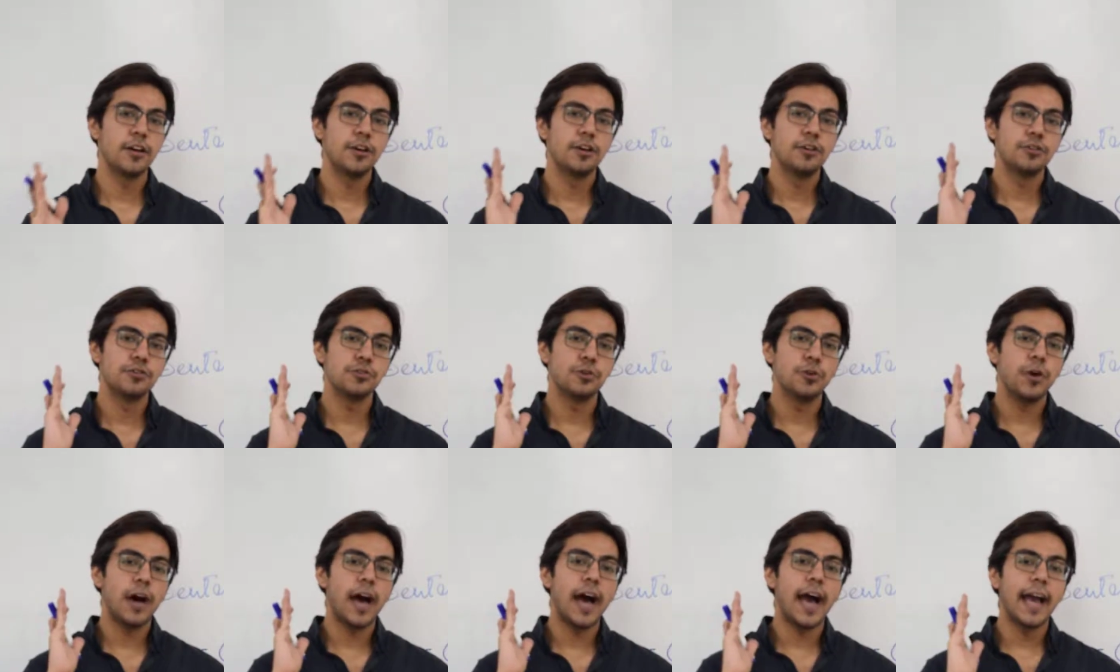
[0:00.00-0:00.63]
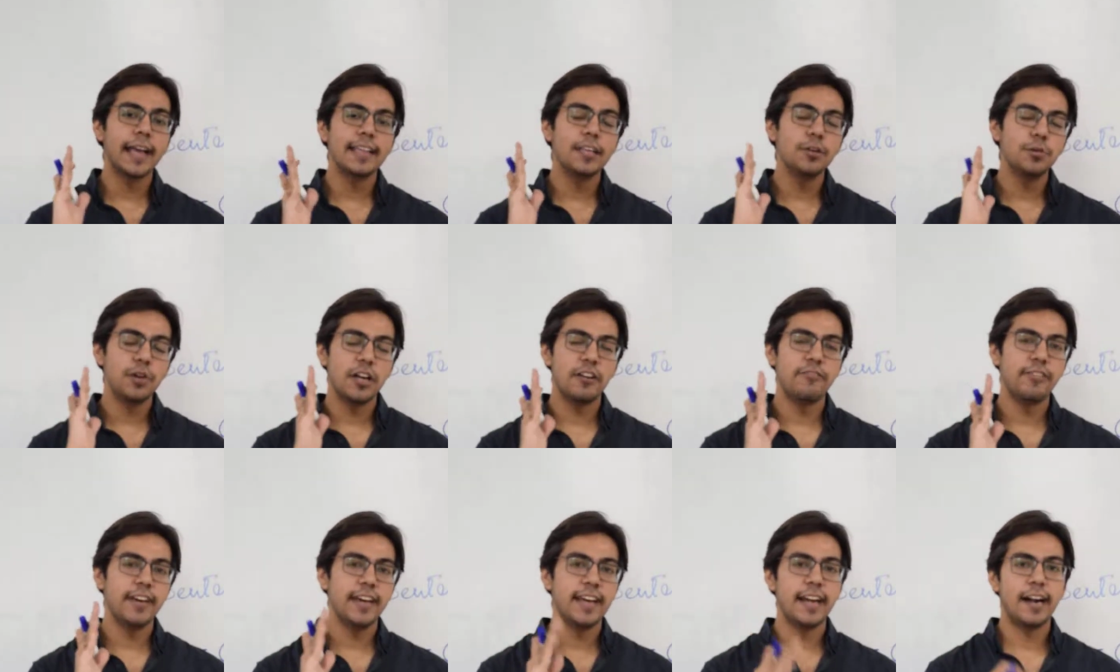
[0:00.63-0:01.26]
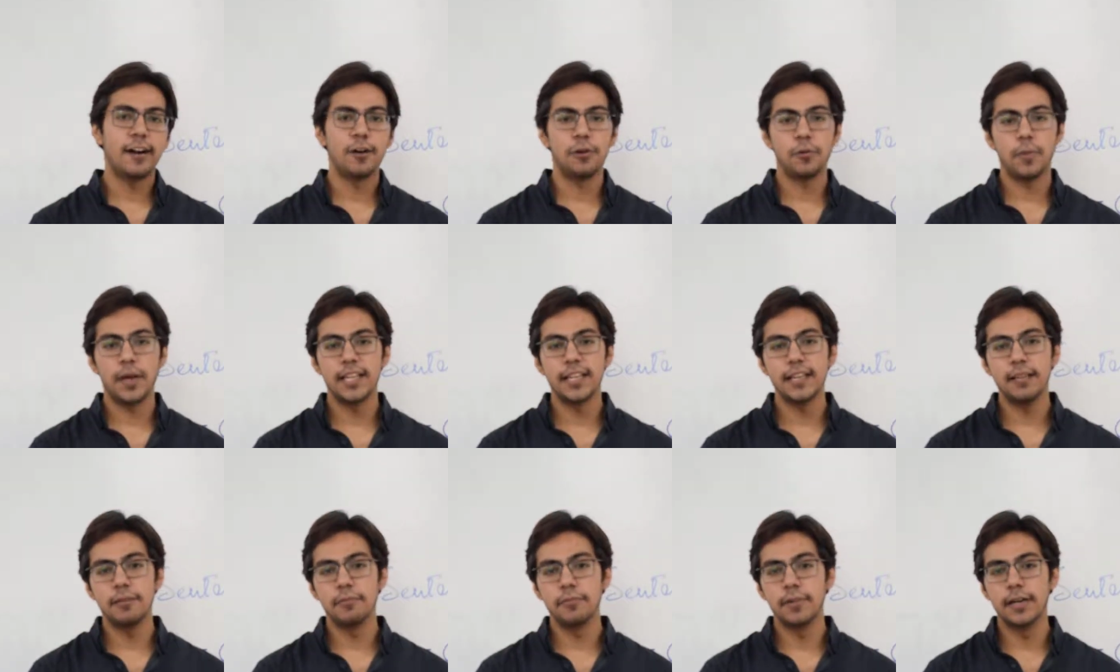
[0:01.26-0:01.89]
So either you can figure out whether
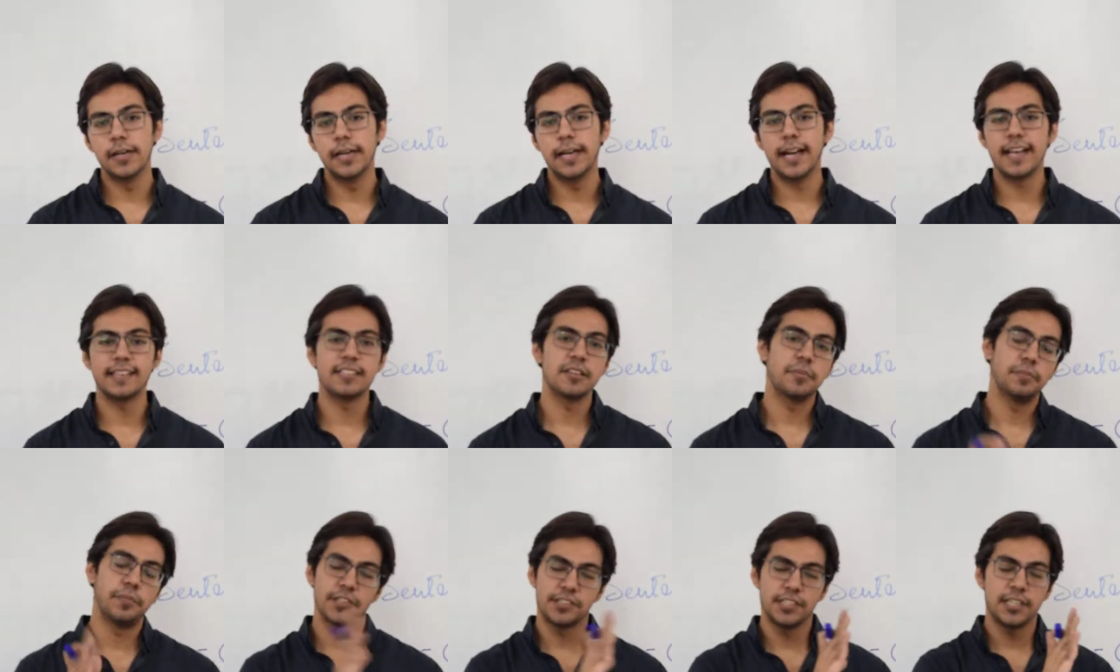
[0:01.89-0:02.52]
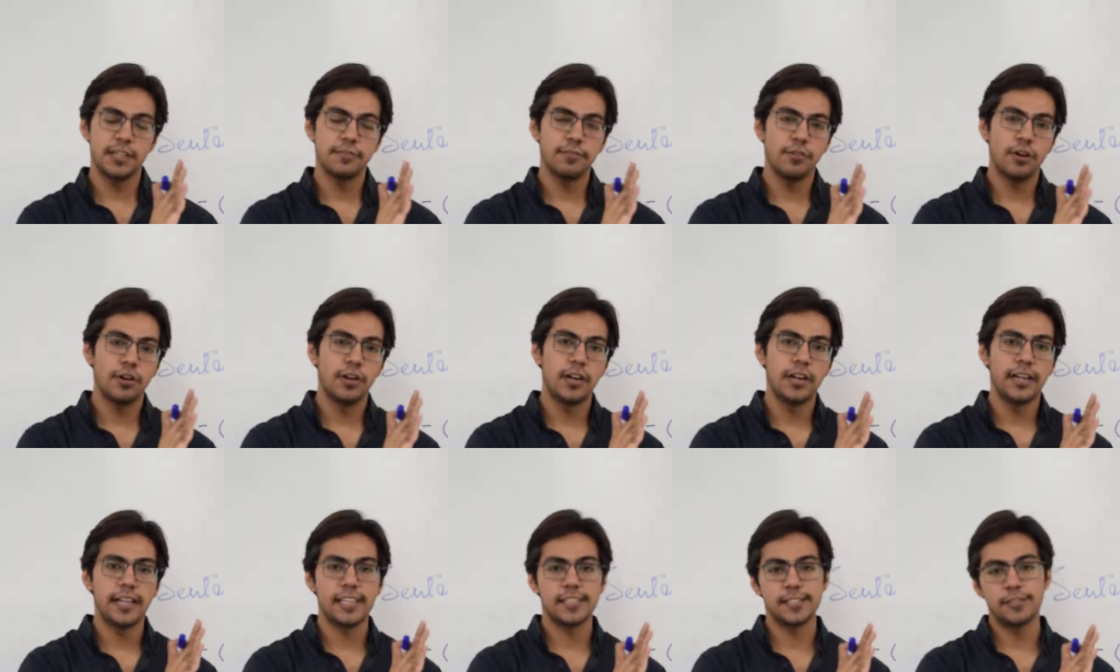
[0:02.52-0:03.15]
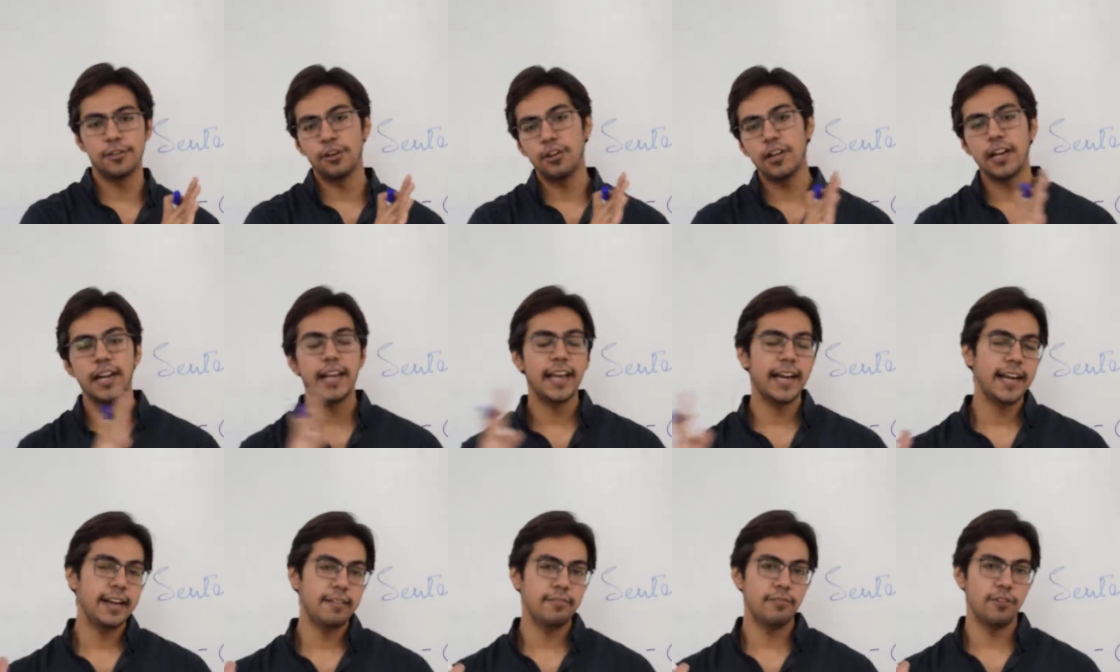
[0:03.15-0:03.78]
the word has a positive connotation or a
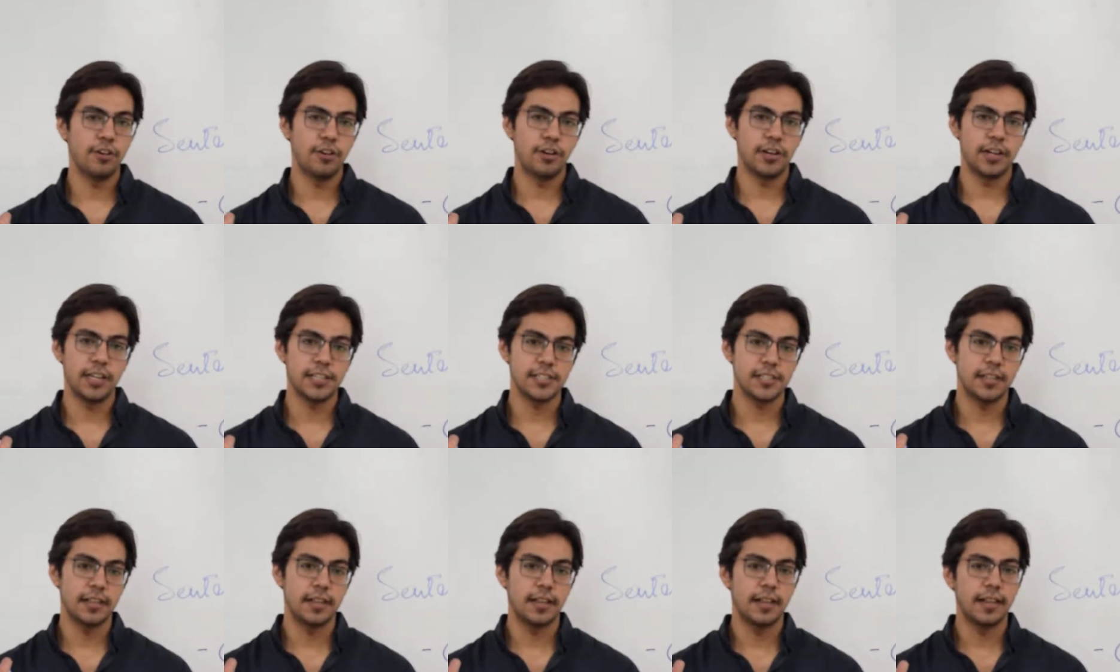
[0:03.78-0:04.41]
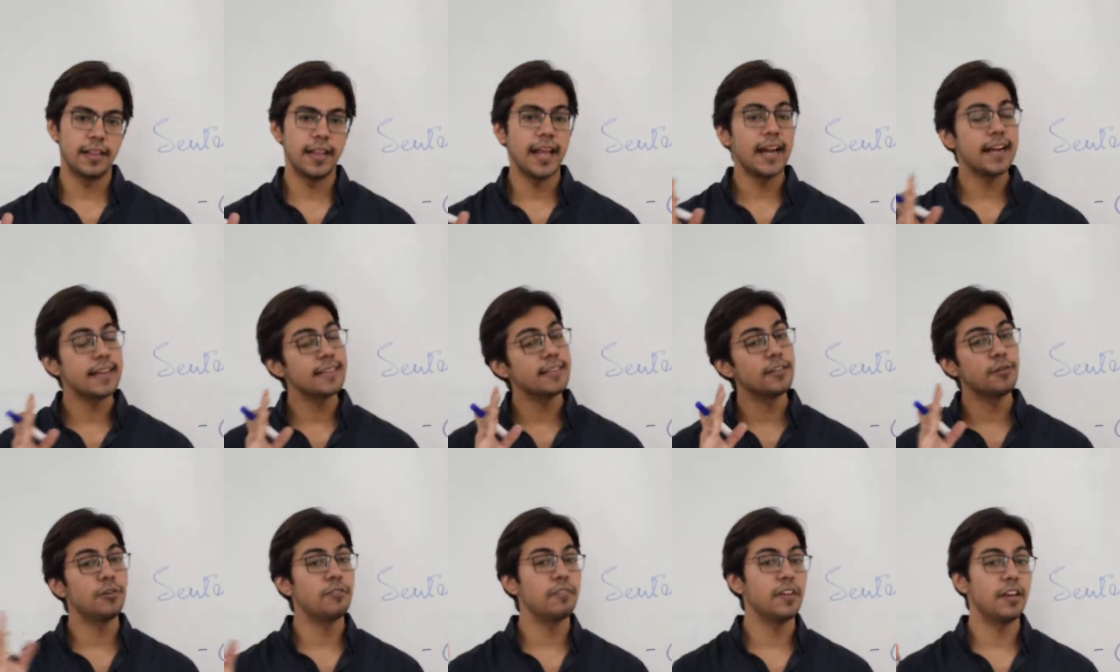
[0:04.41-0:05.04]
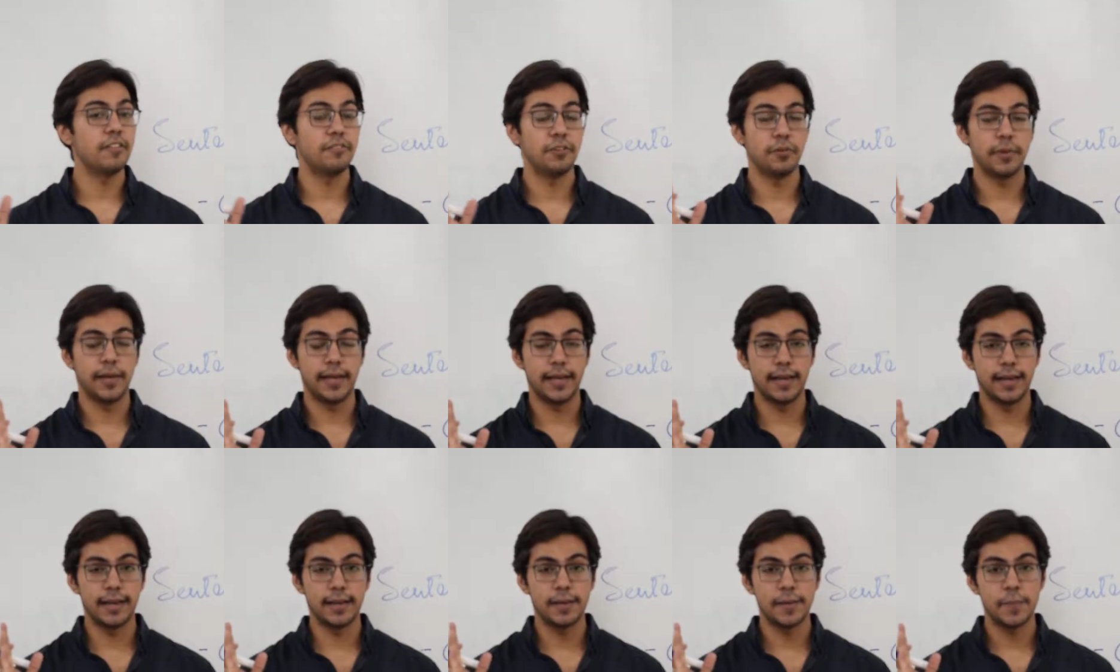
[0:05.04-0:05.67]
negative connotation. That is a good way of doing
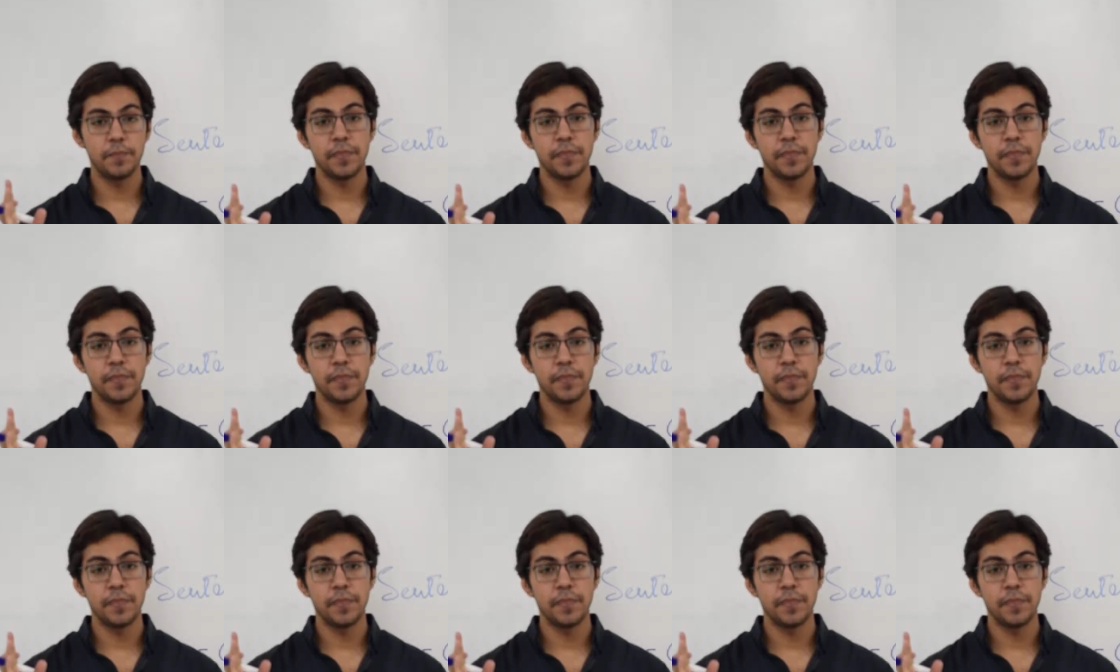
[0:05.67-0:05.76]
it.